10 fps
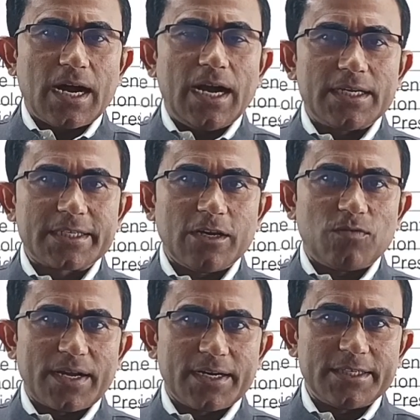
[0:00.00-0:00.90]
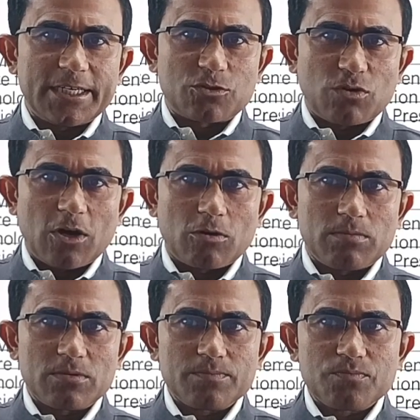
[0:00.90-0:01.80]
Article
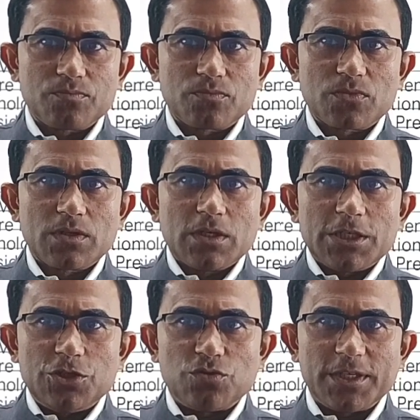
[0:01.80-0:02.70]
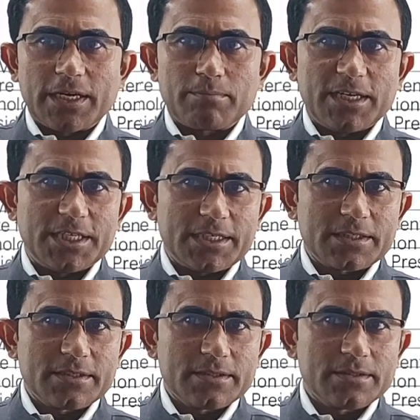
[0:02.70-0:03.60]
112, union
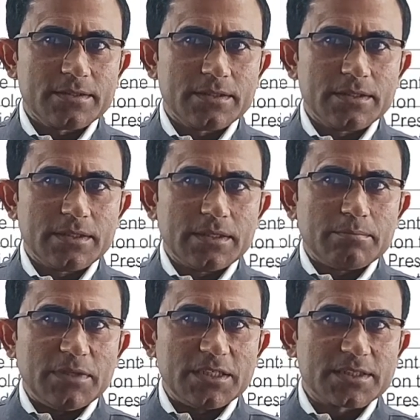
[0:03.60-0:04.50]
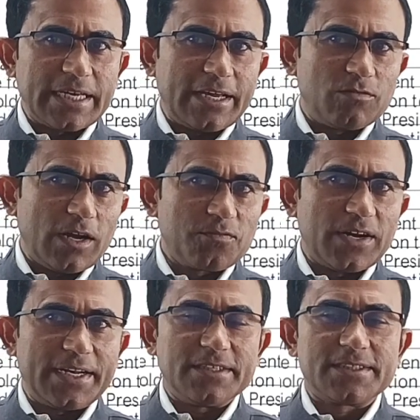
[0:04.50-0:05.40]
budget means annual
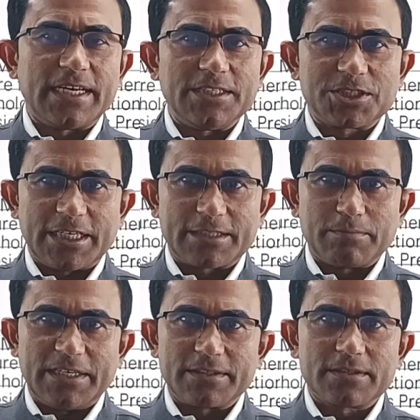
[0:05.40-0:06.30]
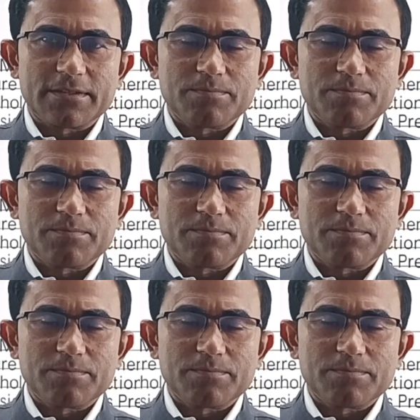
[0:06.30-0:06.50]
financial statement.